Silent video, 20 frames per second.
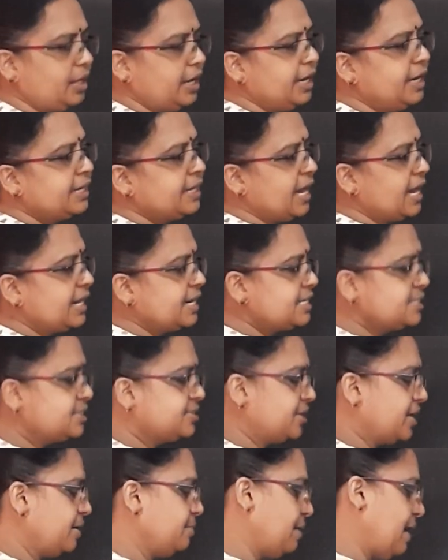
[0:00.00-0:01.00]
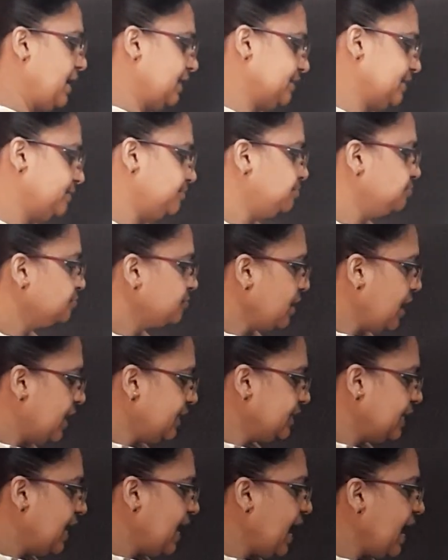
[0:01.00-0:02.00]
It carries 3 marks.
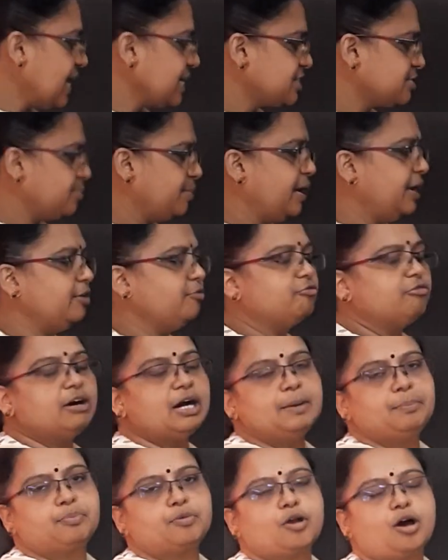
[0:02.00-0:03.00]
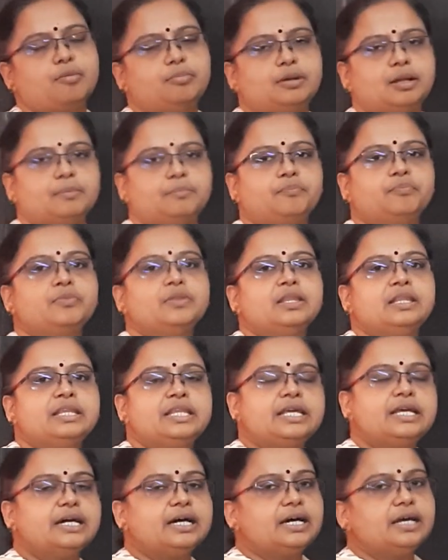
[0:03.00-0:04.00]
And the last main, word problem.
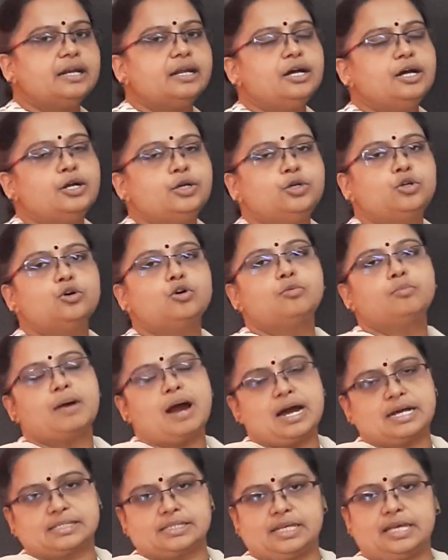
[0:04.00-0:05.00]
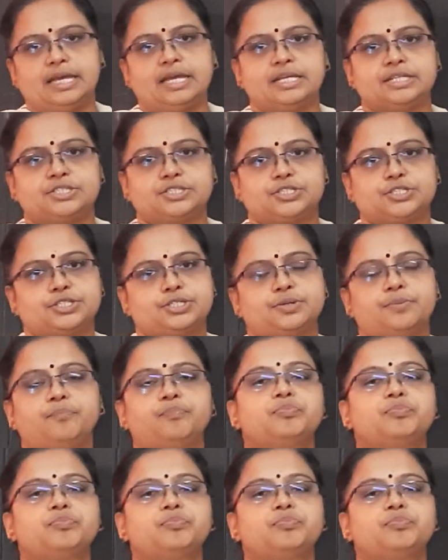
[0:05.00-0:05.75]
Here, 2 marks each.